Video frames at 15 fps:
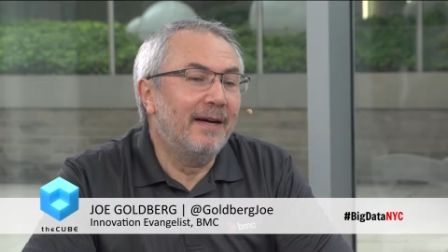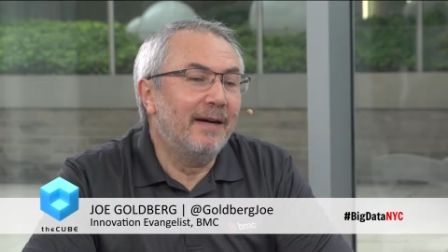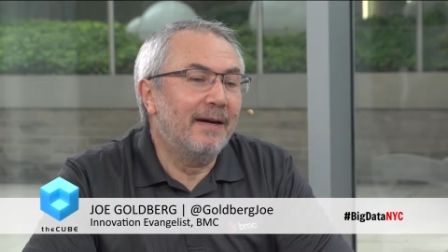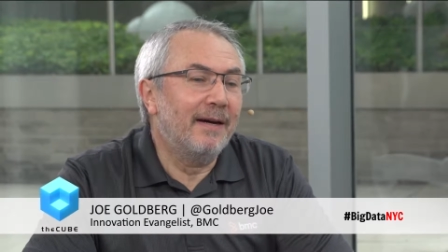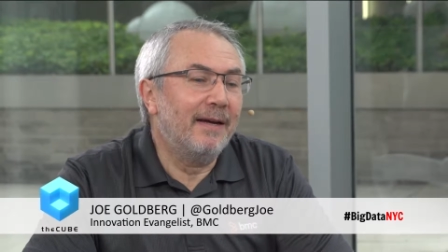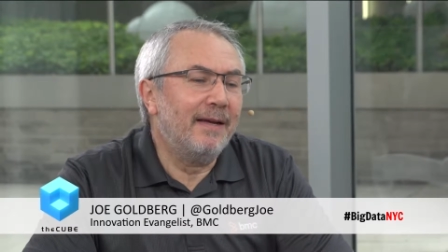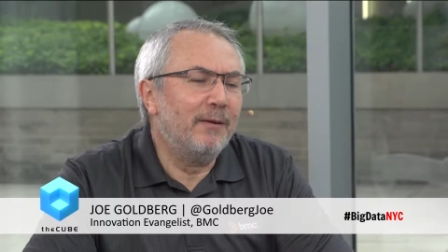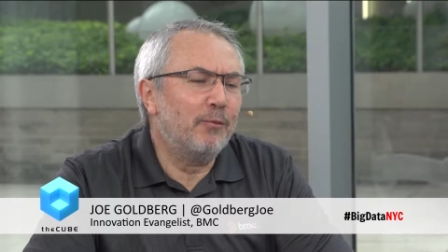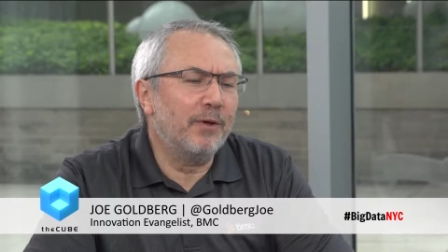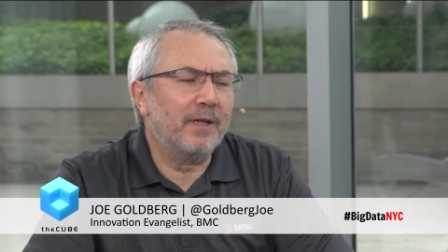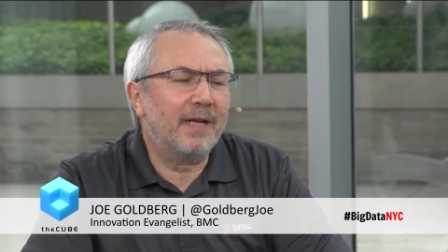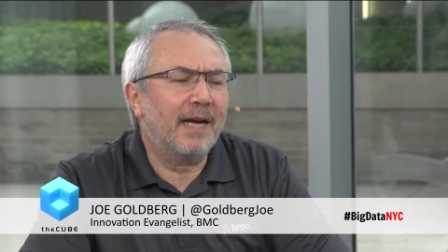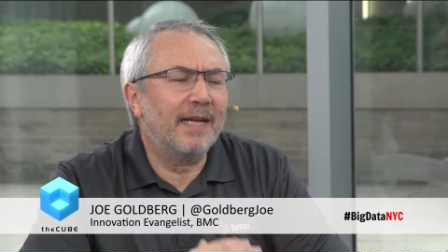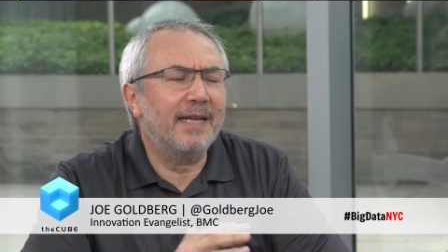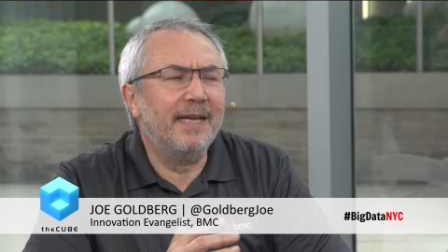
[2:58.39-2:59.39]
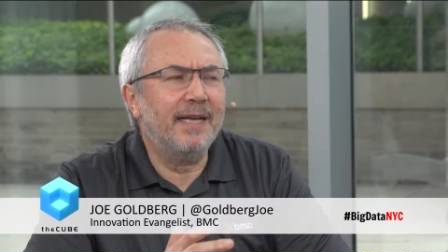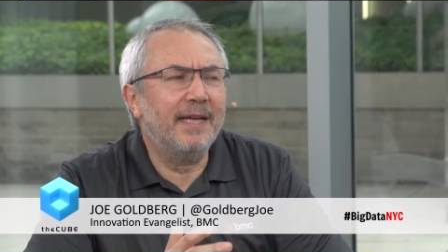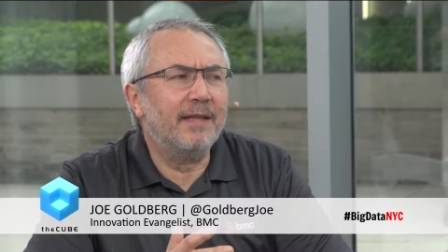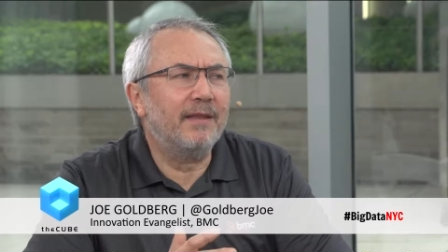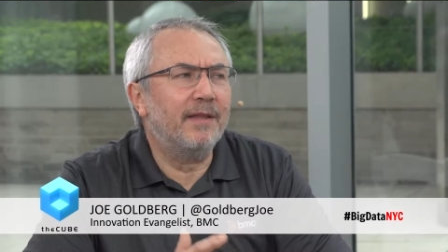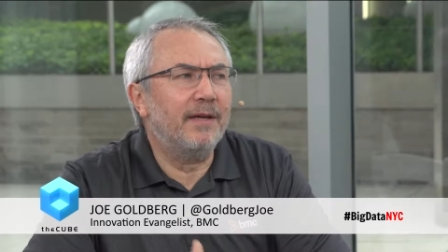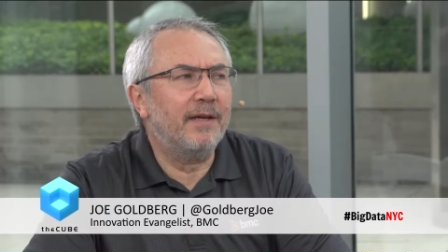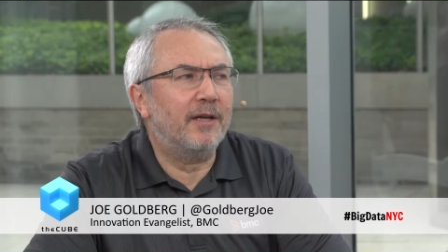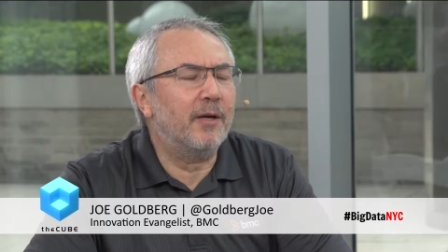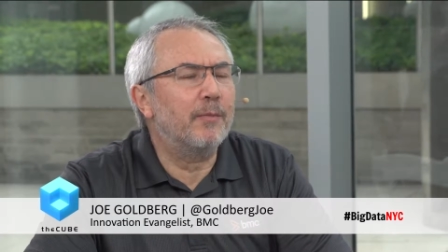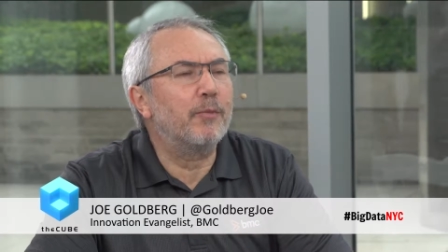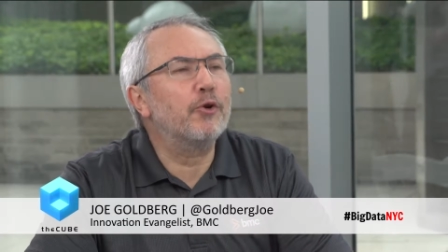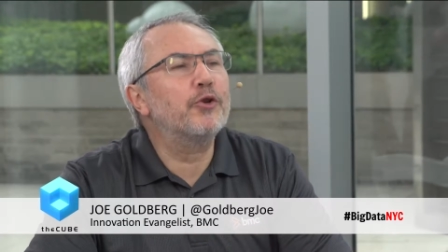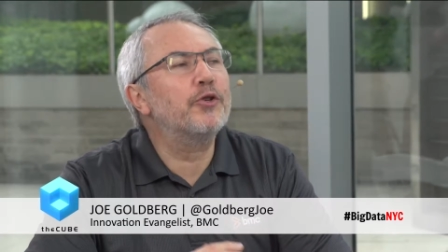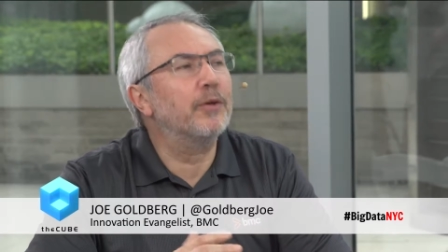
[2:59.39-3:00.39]
uh, it really kind of hit the
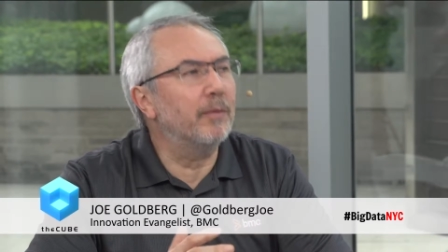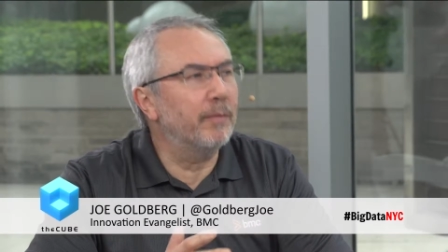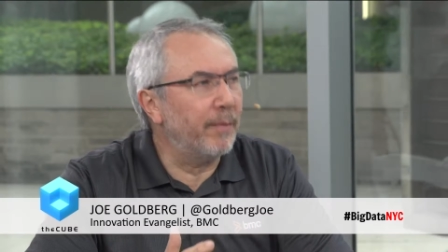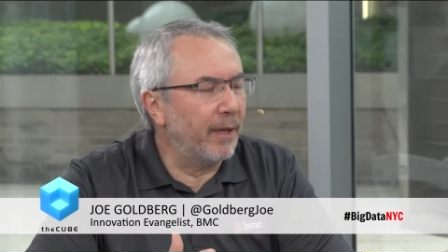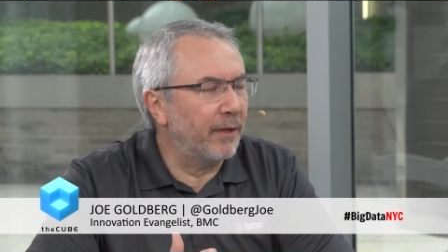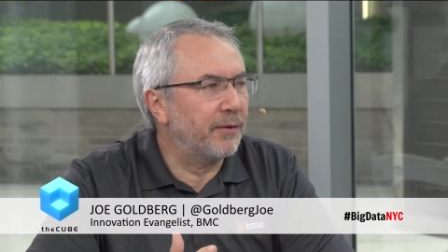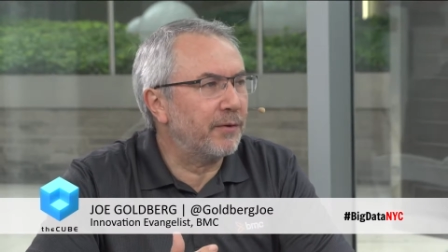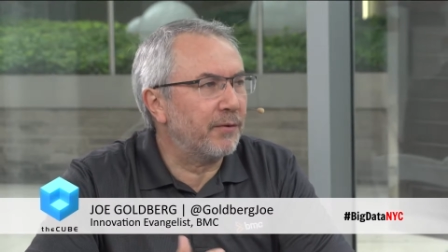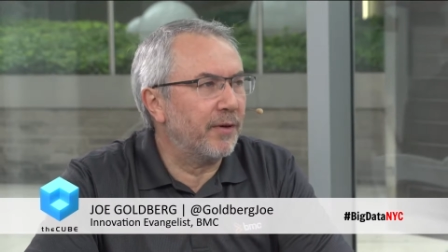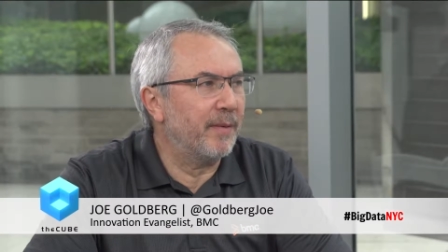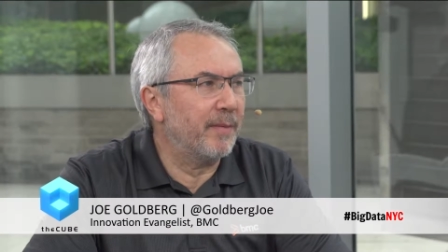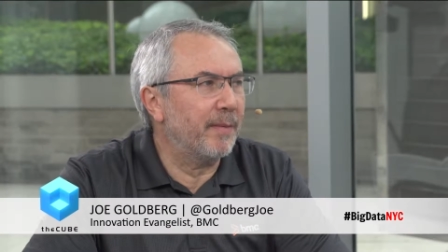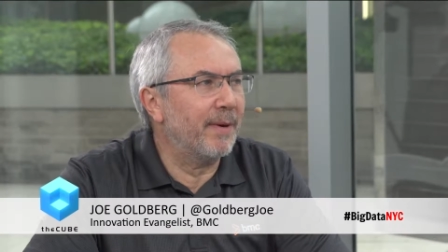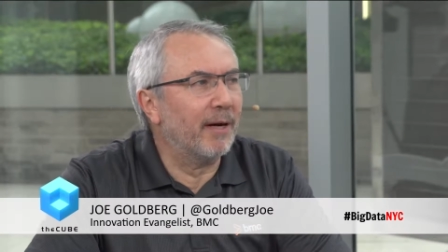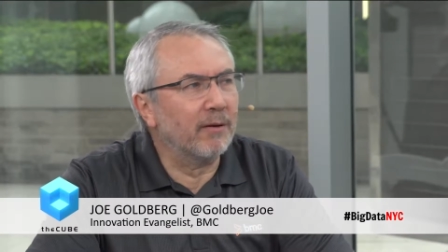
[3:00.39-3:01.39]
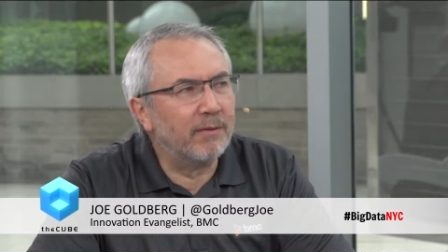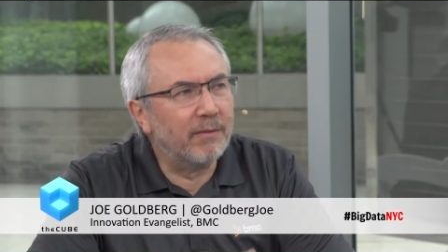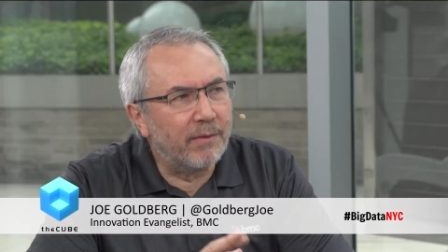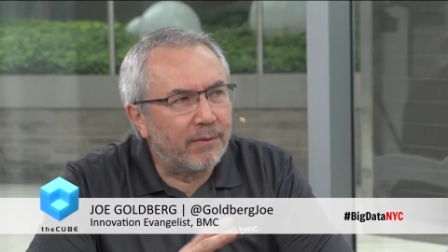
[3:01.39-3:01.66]
commercial mainstream about